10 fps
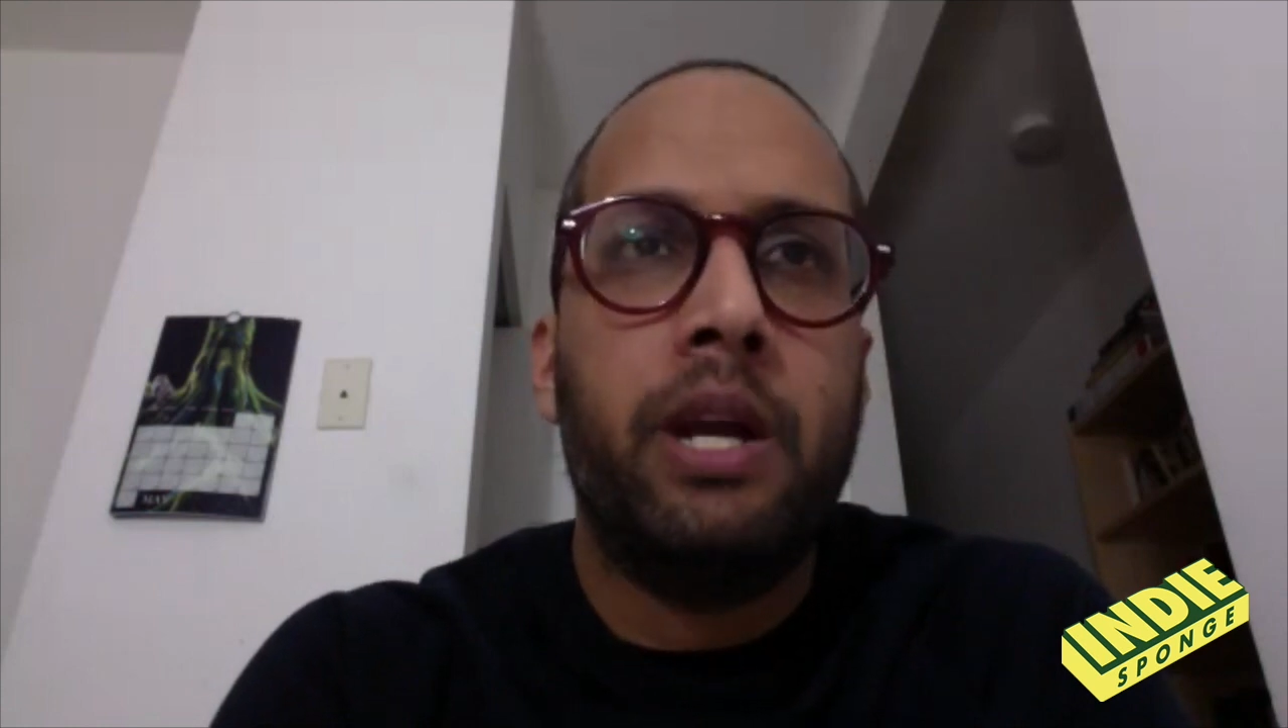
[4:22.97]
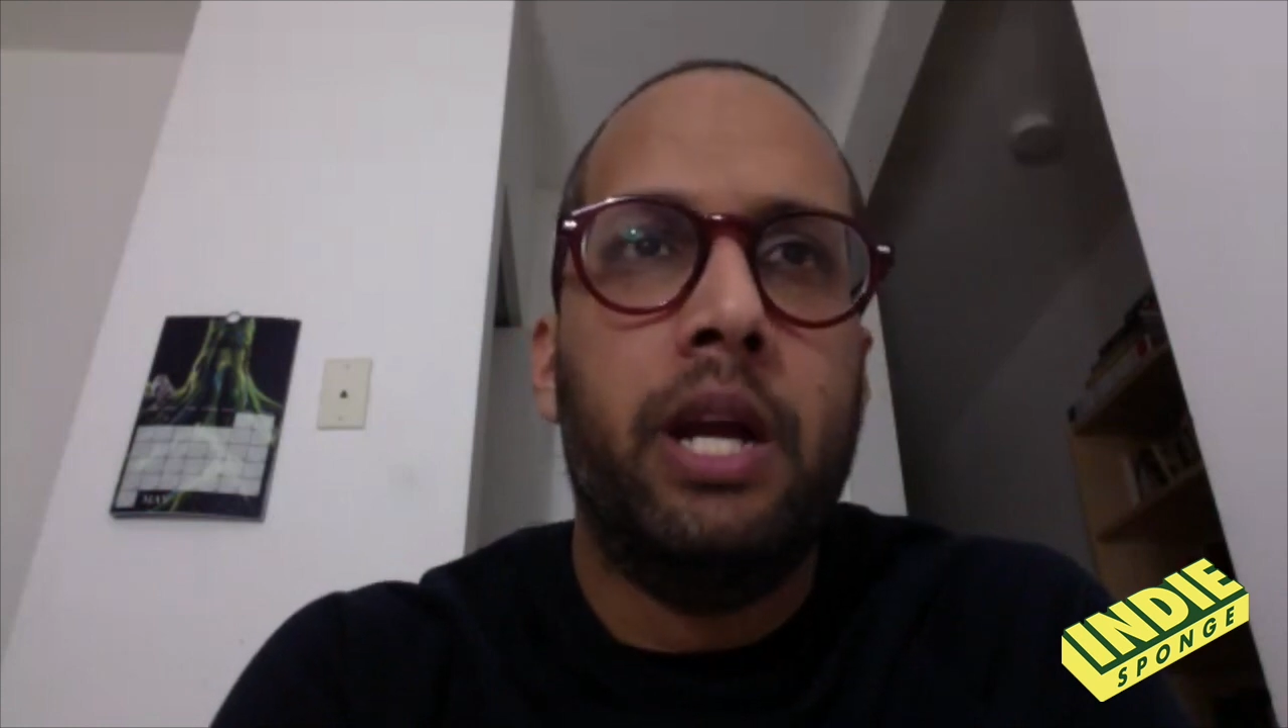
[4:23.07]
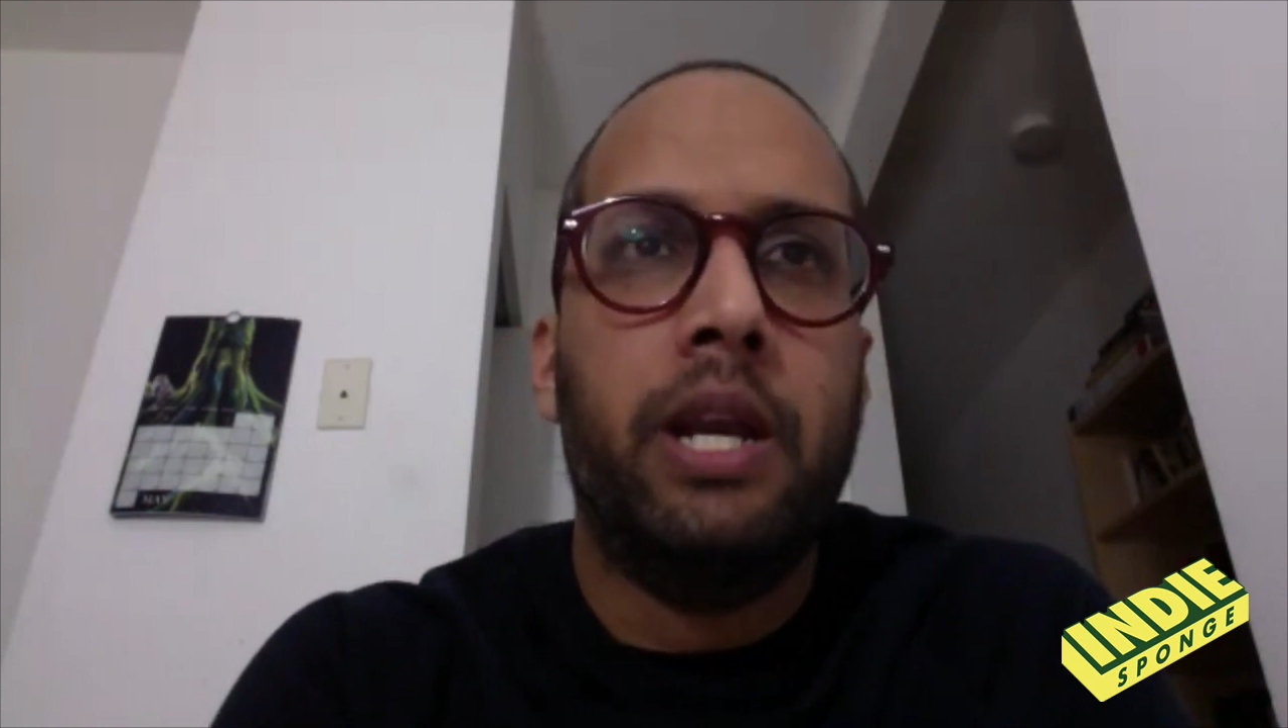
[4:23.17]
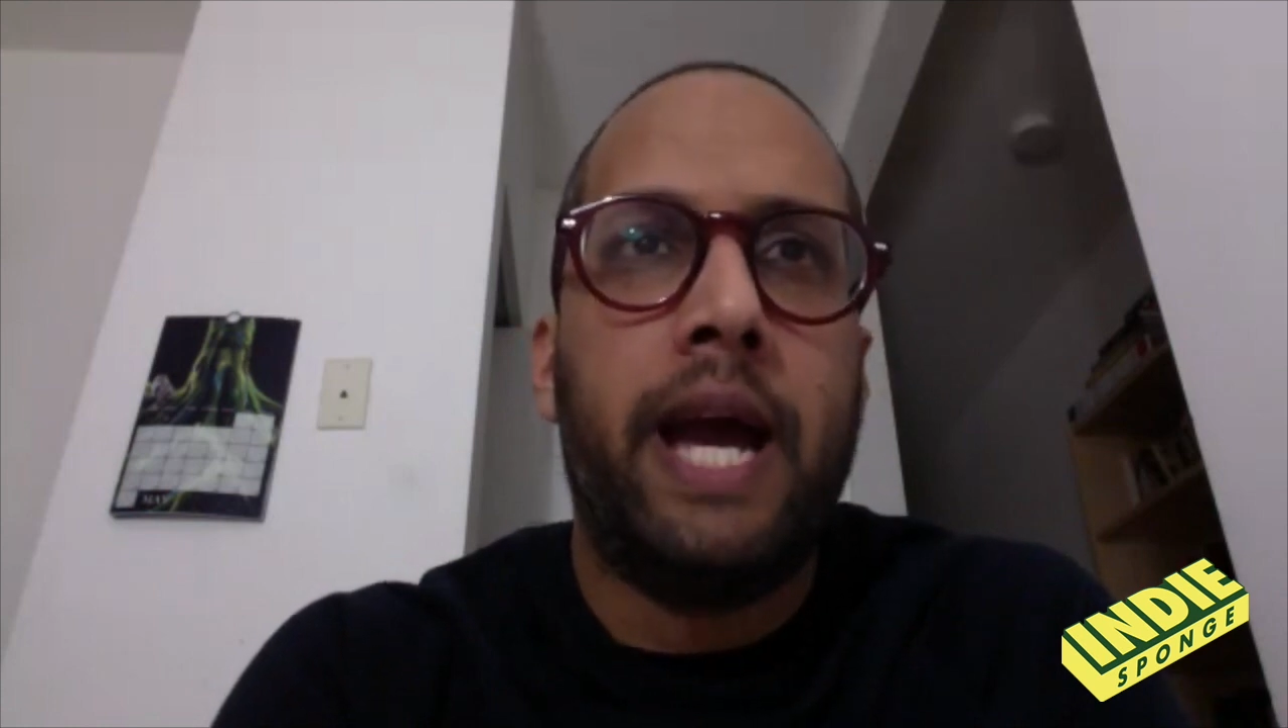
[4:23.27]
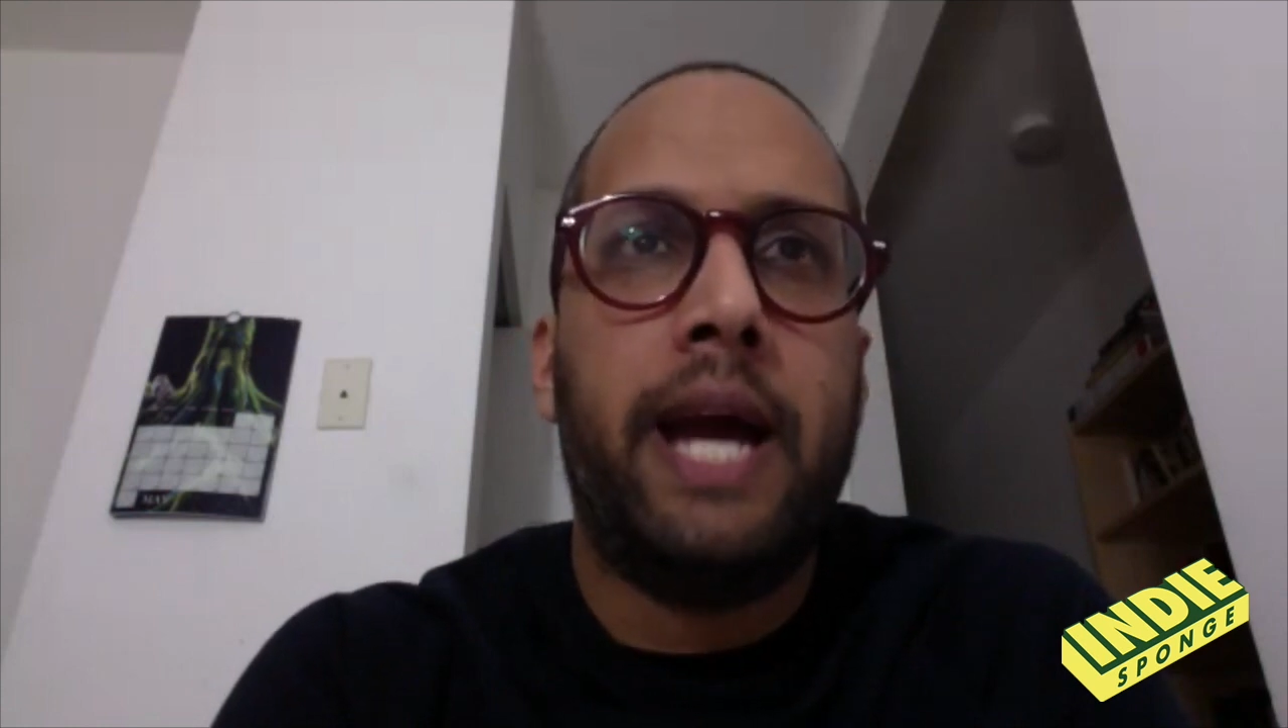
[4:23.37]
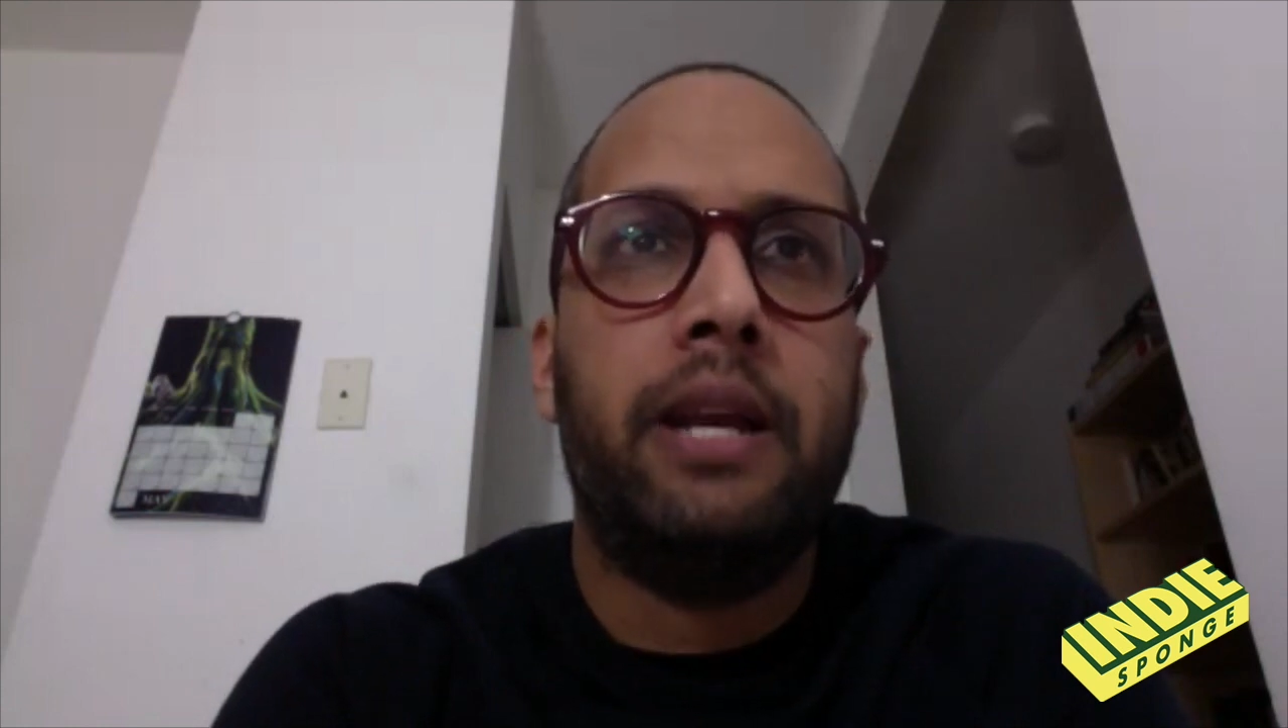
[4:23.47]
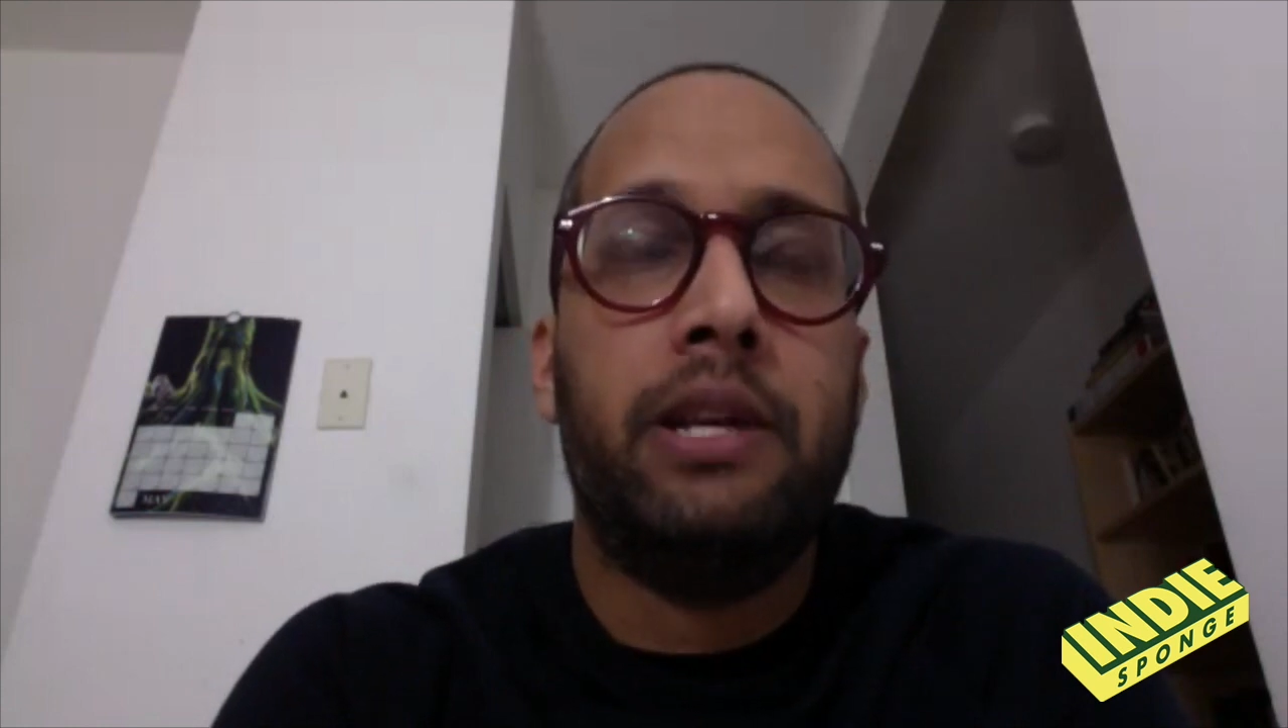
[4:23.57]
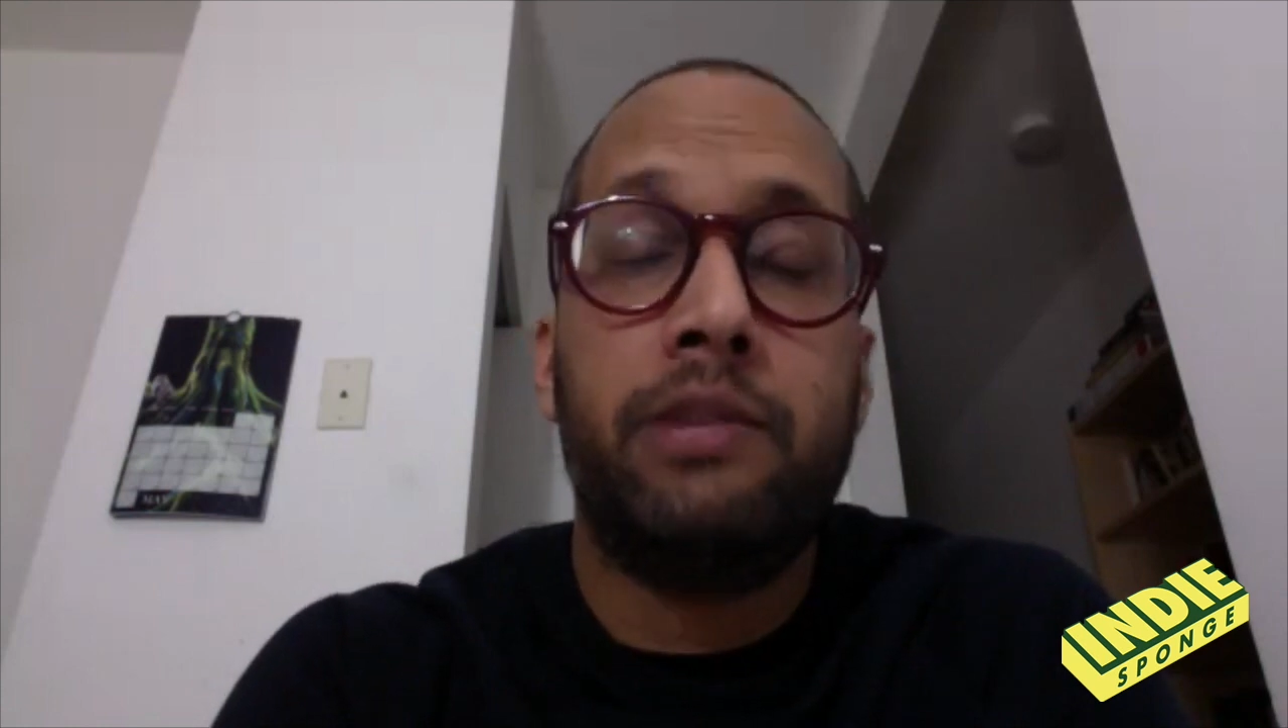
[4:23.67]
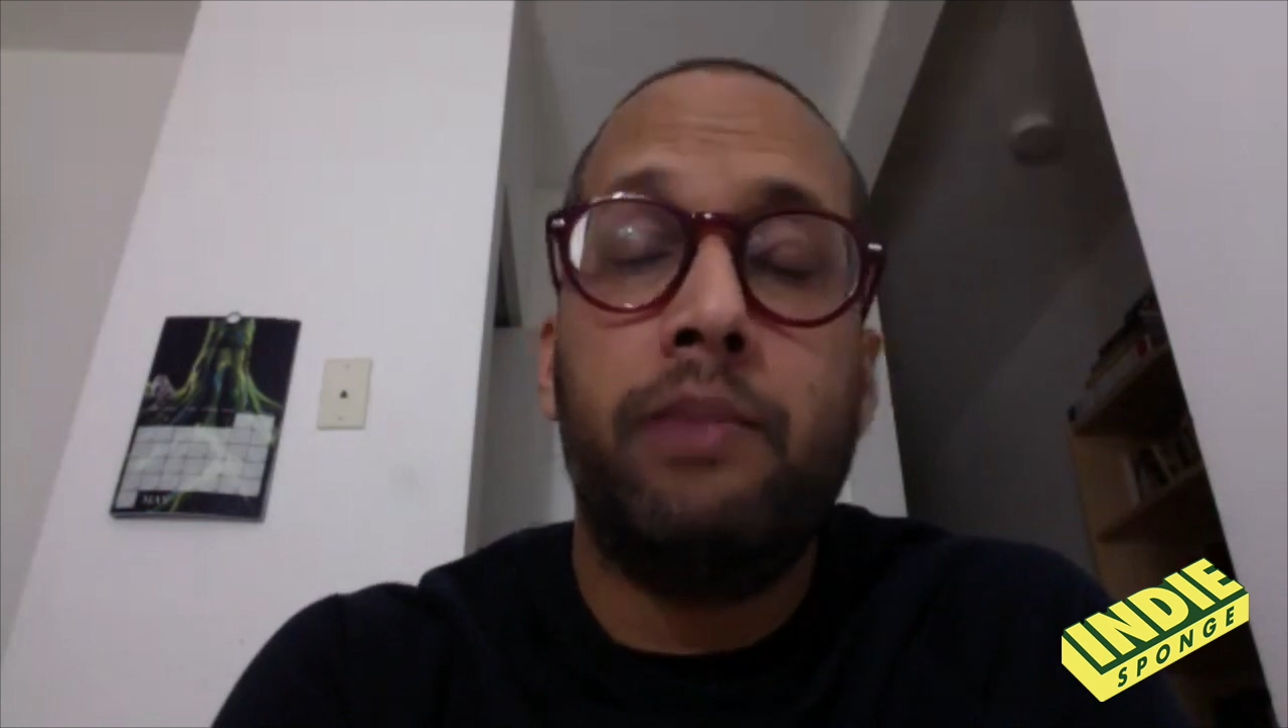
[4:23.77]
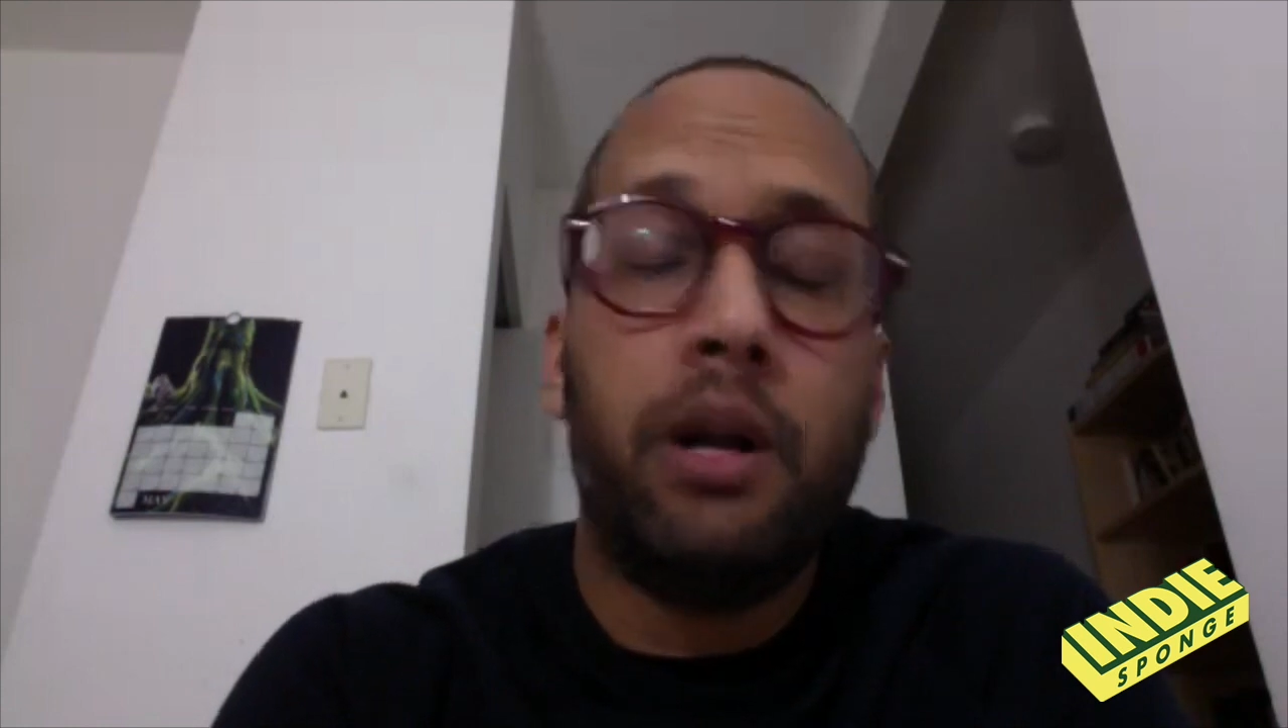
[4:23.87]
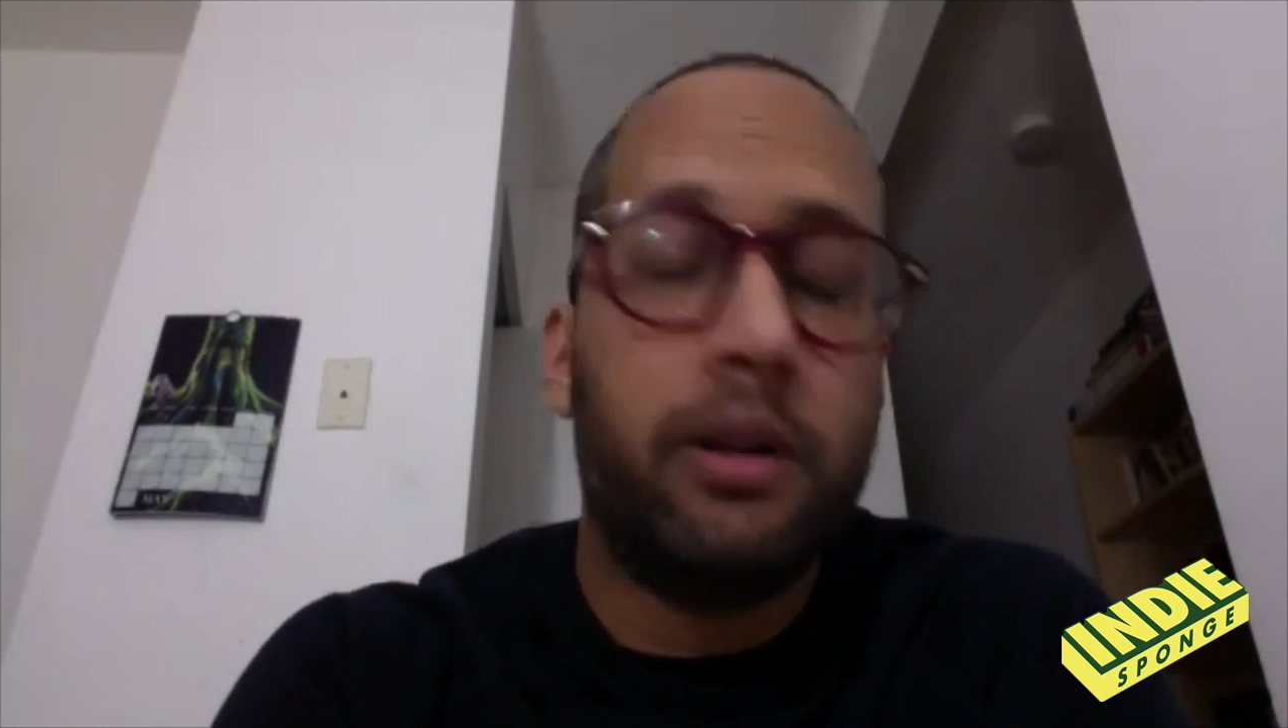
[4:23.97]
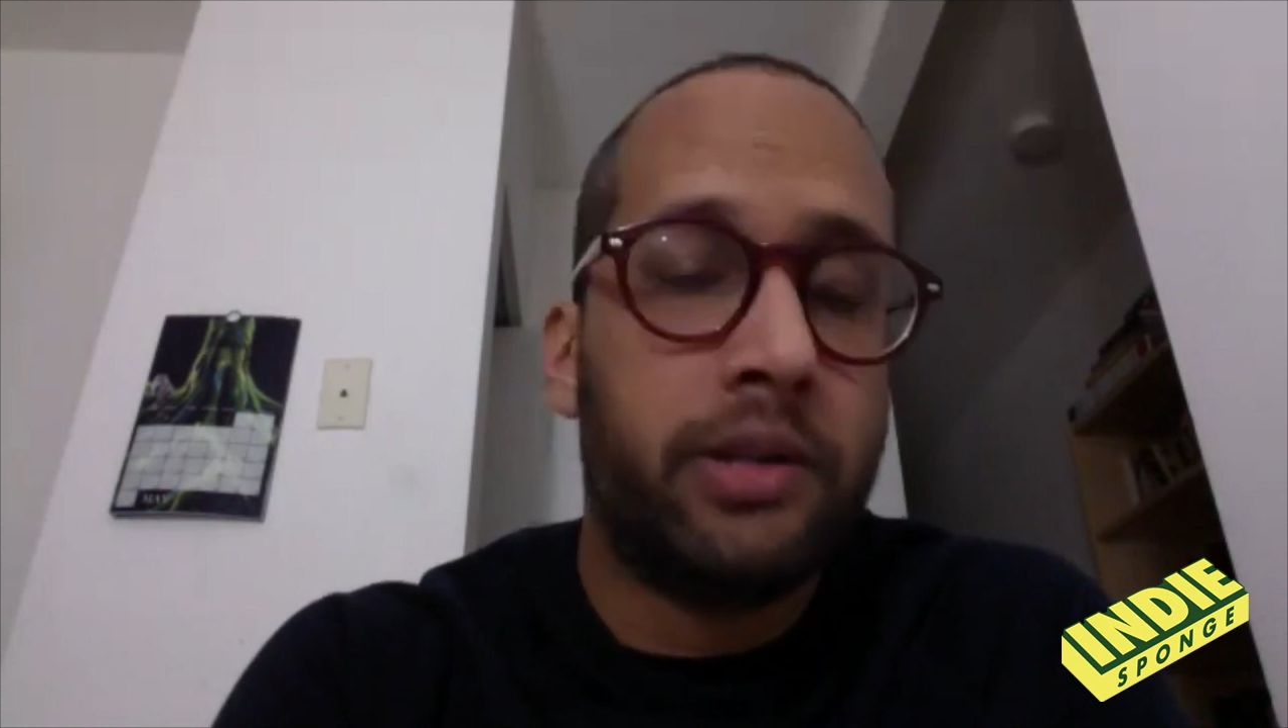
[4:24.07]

and had a smaller